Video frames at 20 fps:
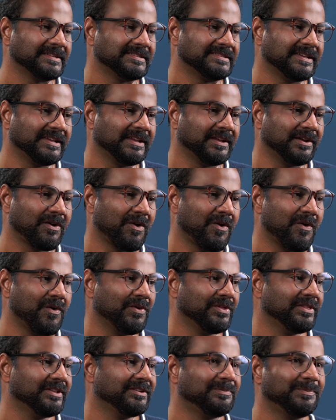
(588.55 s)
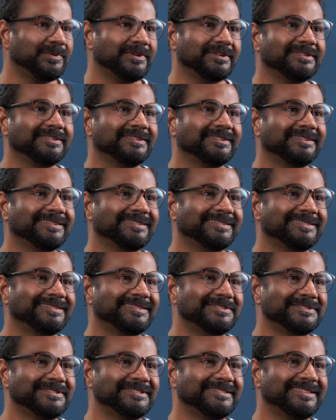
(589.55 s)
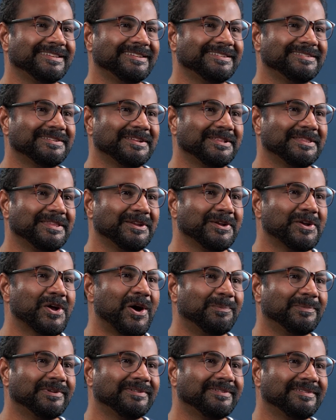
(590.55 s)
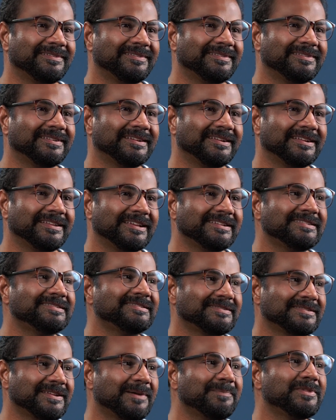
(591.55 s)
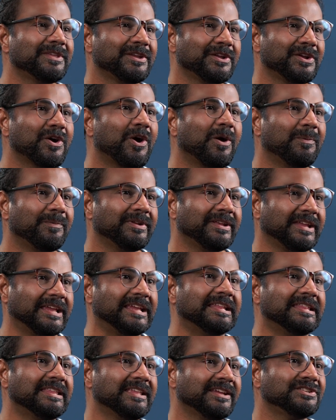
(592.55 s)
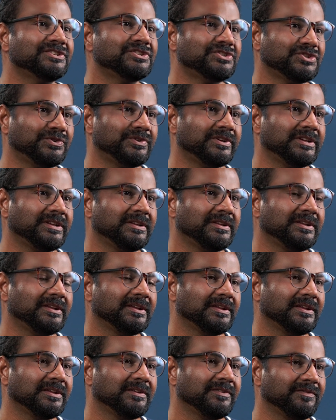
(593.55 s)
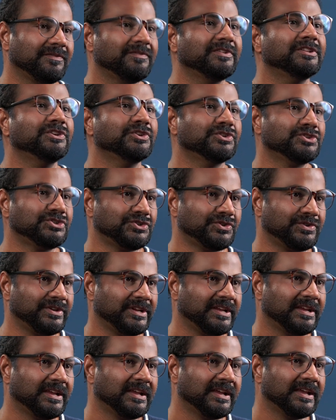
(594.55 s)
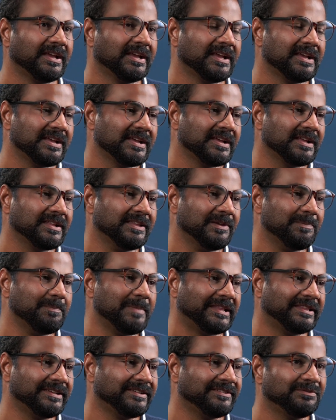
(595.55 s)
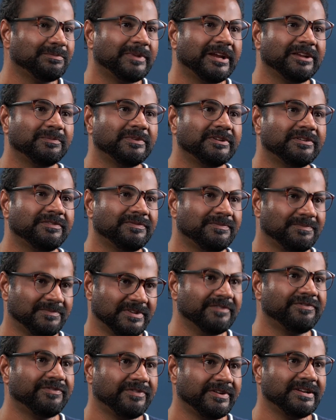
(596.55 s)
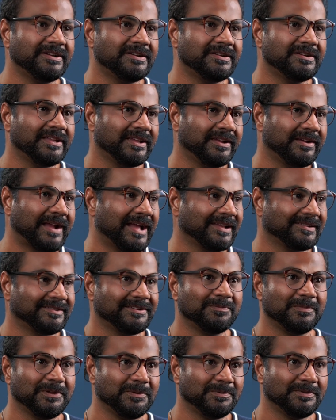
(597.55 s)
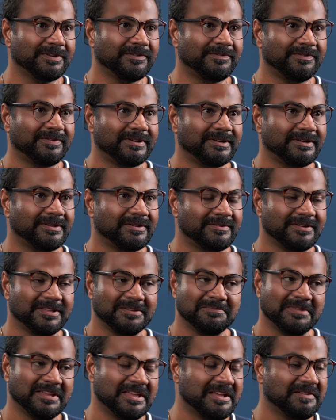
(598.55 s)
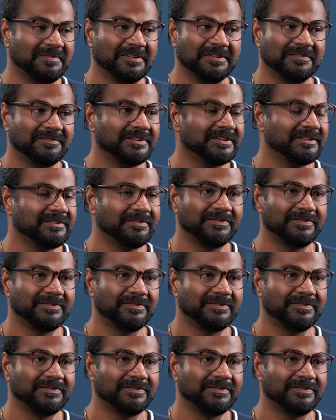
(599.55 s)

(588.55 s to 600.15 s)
say, oh, this person is just, there's nothing common. There's something common in their story with your story. their methods might be different, their accent may be different, they may have lived in